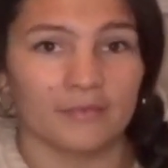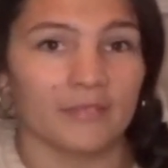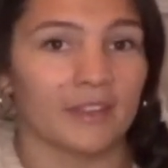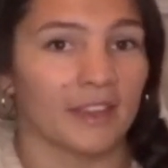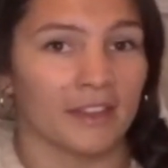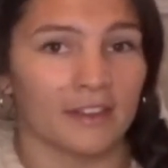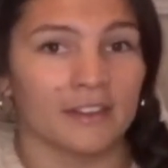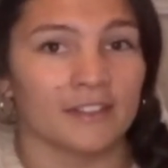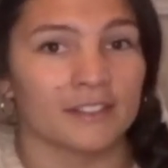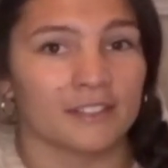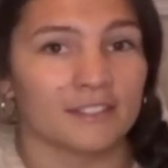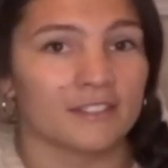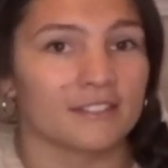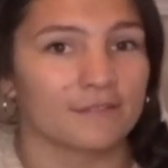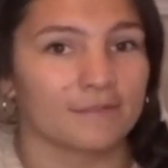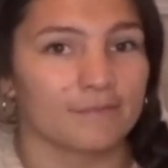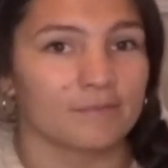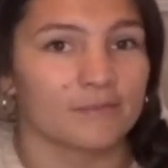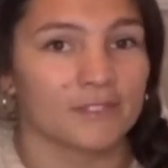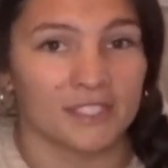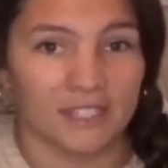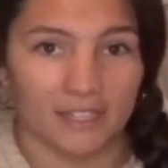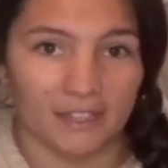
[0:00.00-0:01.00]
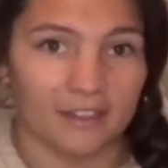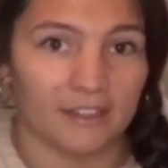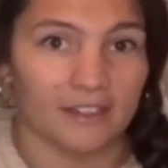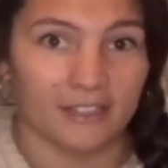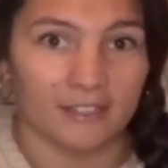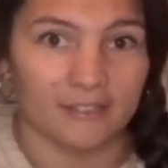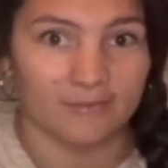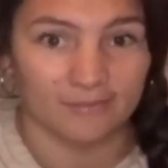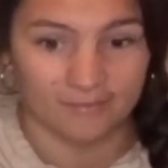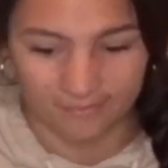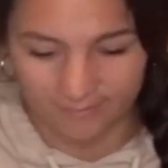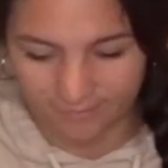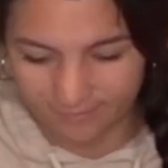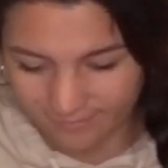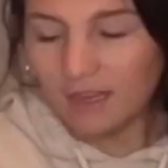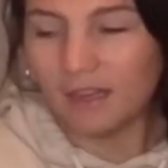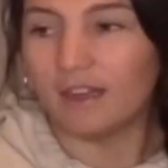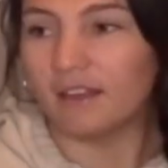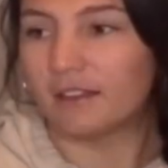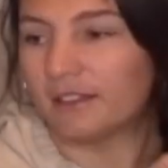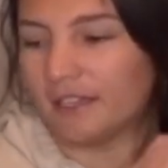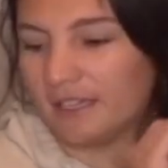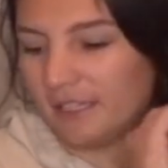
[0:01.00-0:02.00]
And it's sickening.
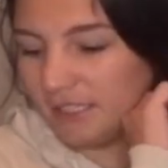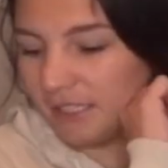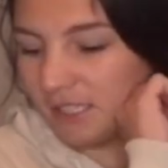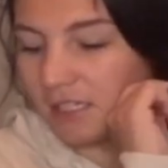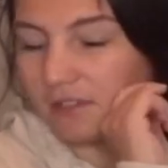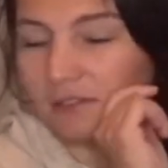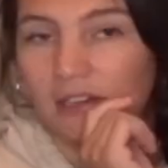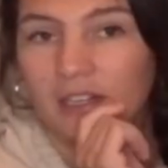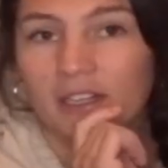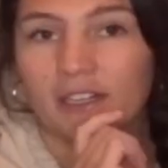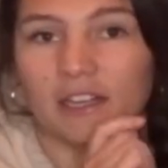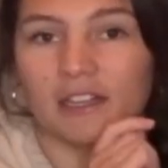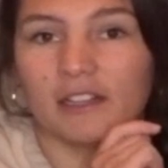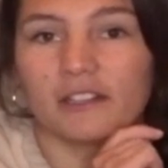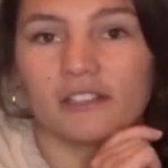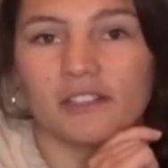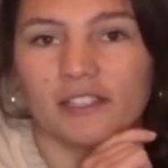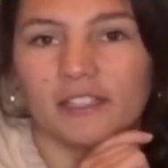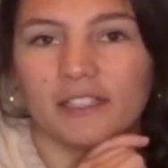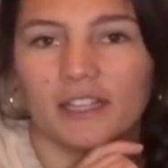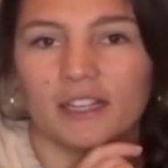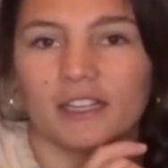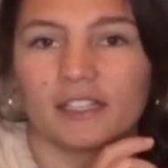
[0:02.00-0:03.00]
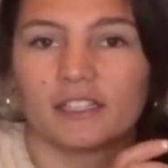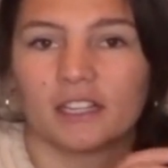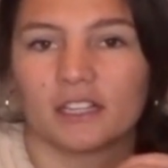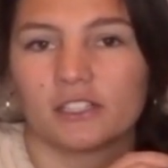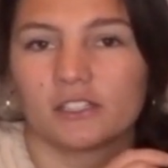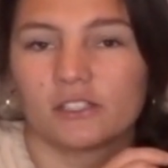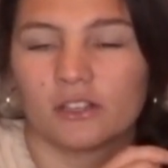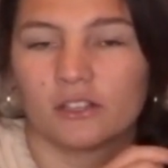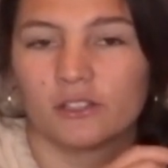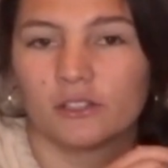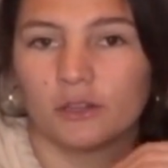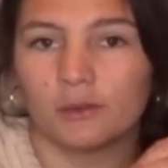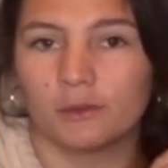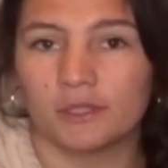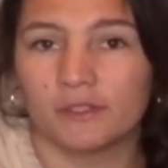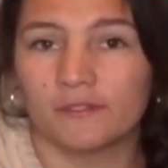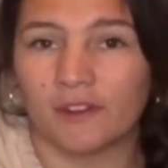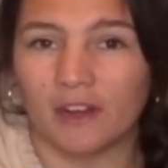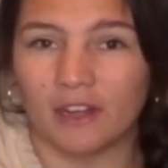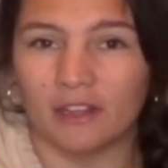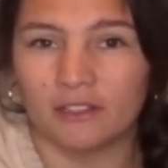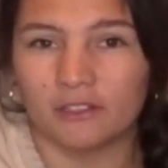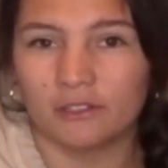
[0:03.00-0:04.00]
Okay, so another thing that I touched on too is
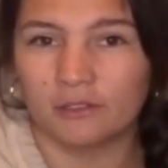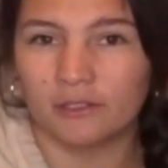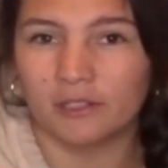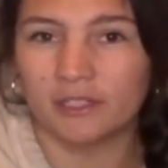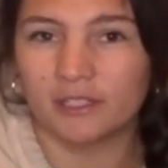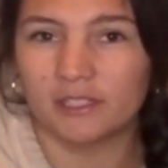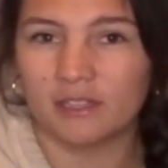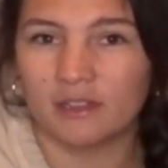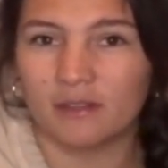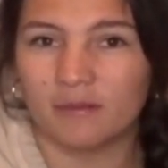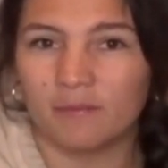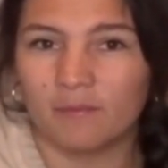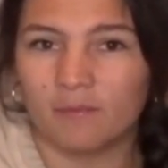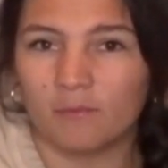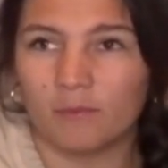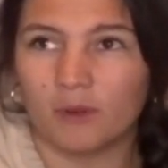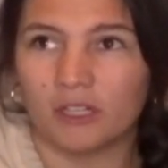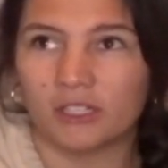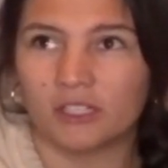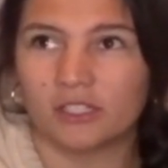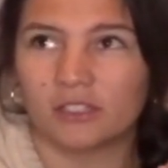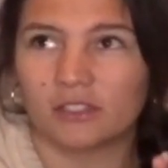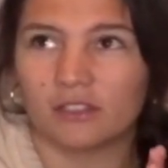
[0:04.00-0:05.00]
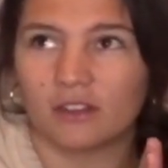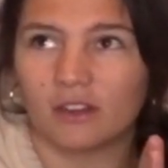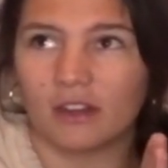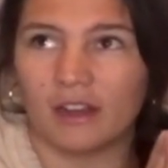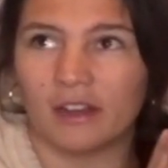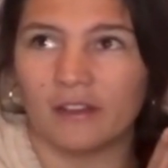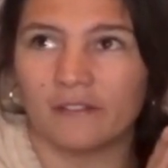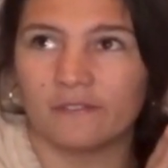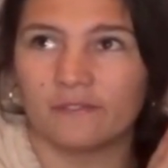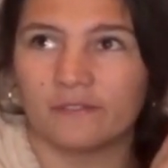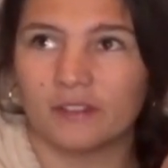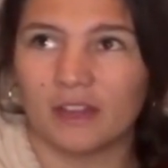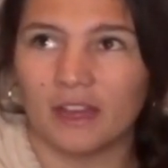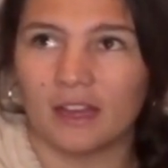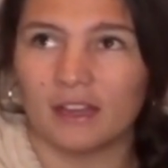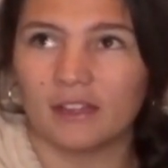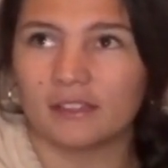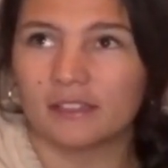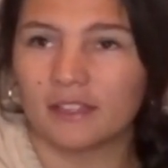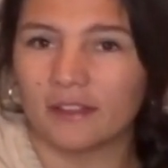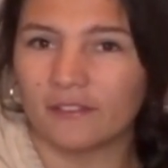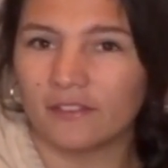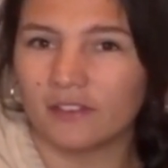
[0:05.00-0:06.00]
voluntourism, which I've
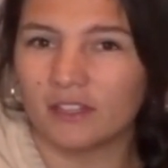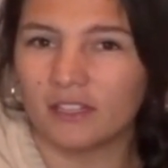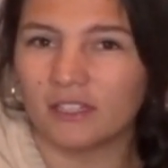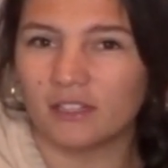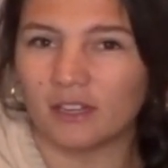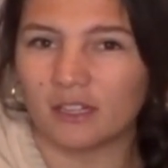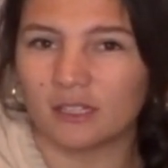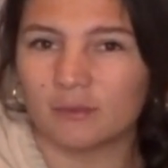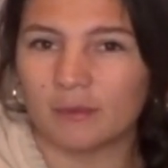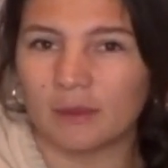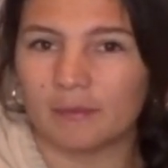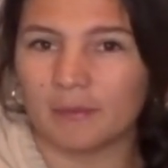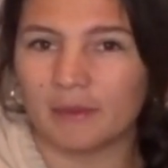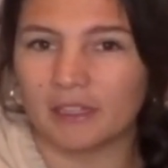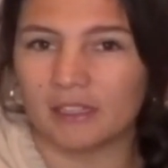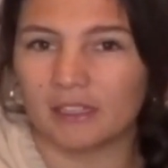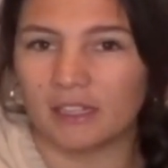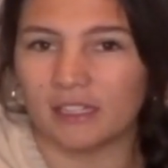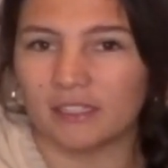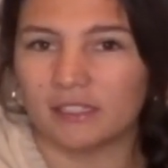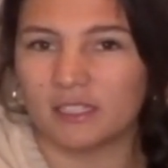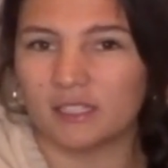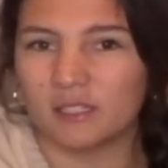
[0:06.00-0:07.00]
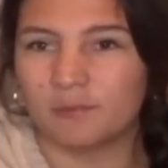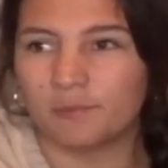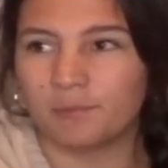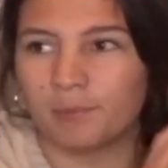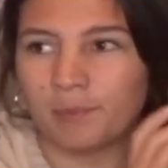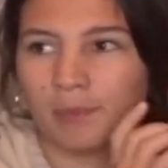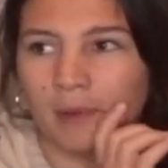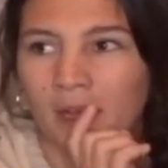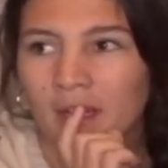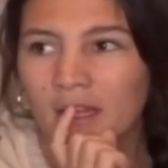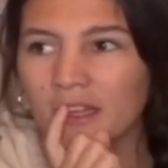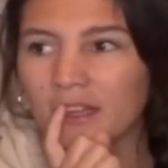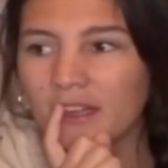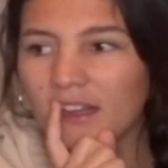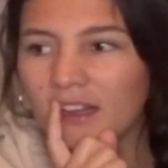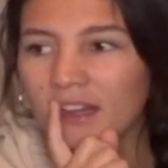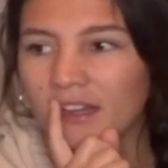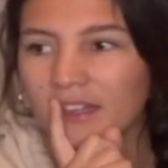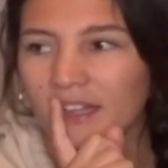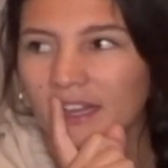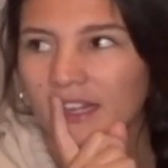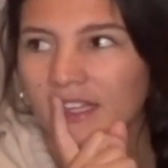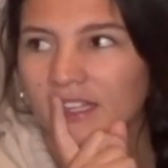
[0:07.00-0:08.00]
definitely talked about in my classes, but
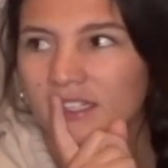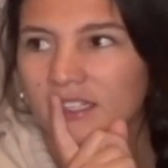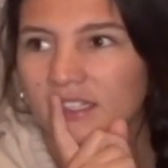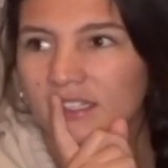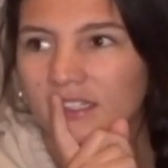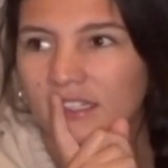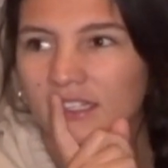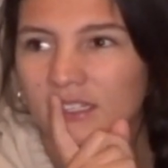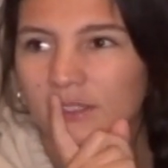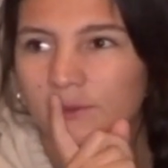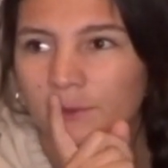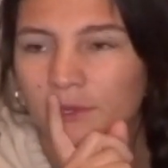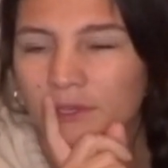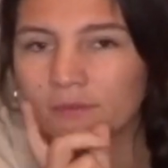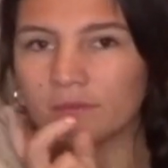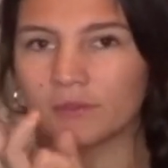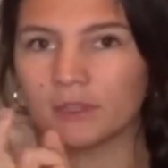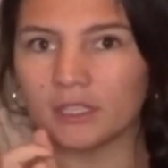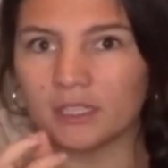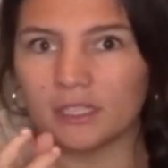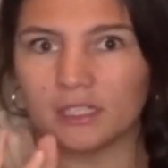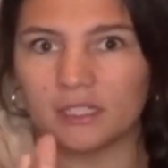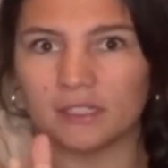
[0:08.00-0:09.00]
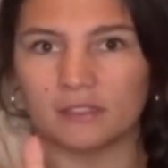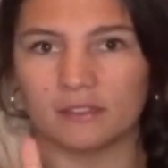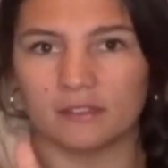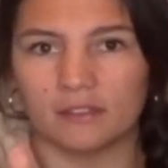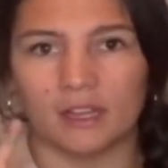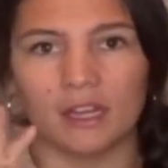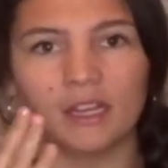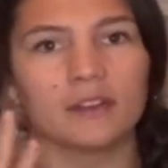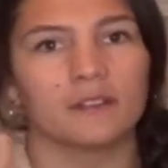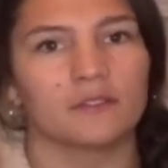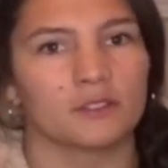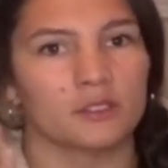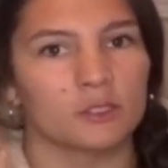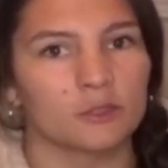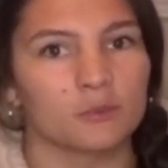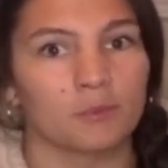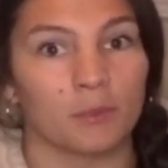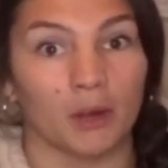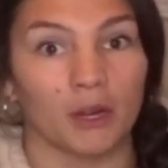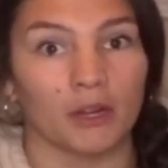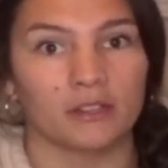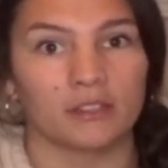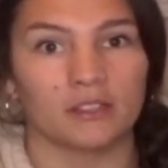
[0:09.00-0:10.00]
again, this one really kind of
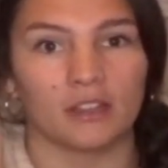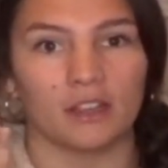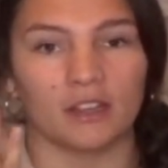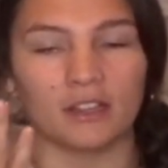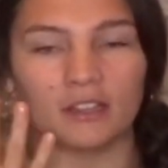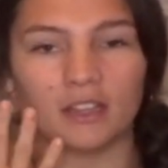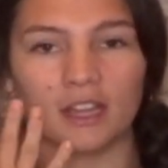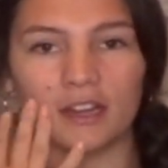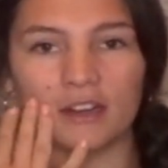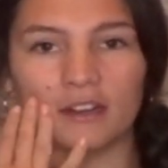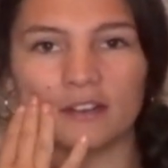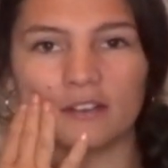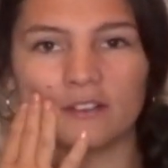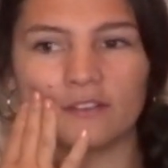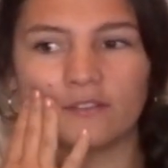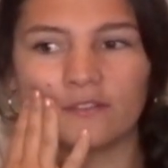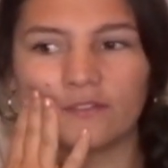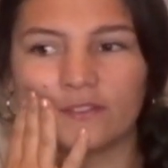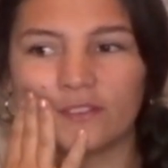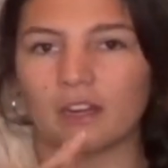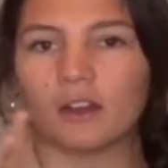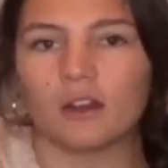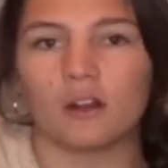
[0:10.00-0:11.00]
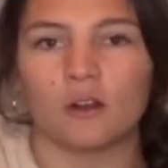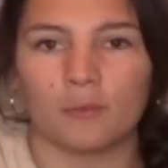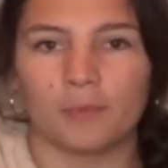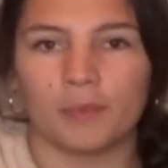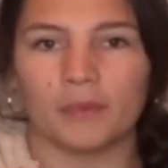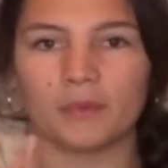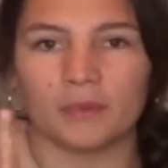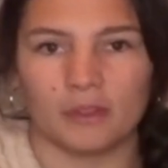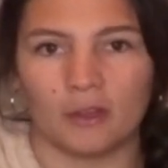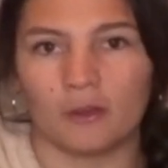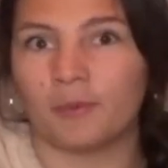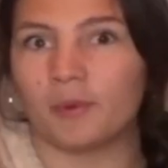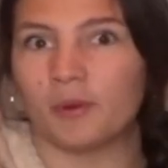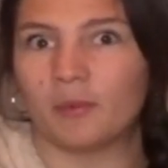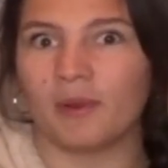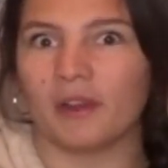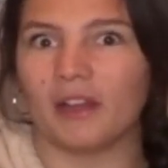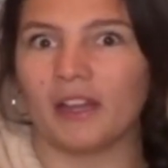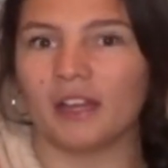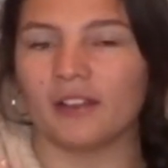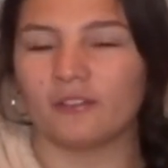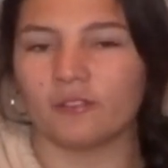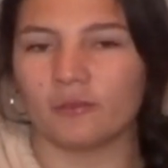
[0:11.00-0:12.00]
sparked a lot of, opened
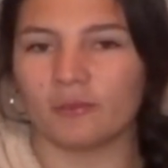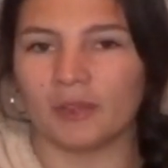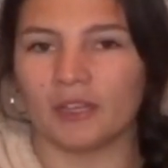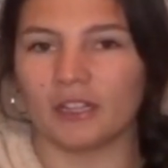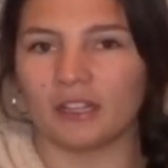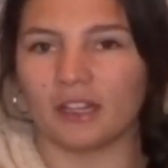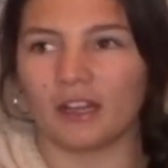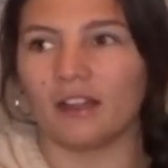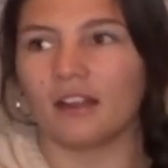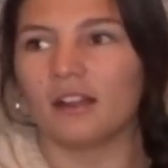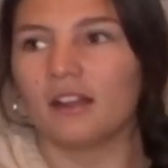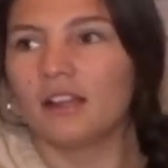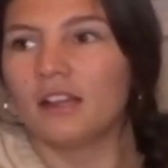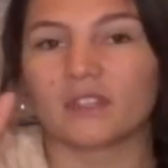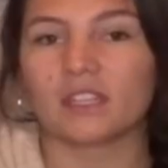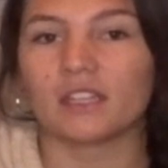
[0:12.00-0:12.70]
my eye for me a lot.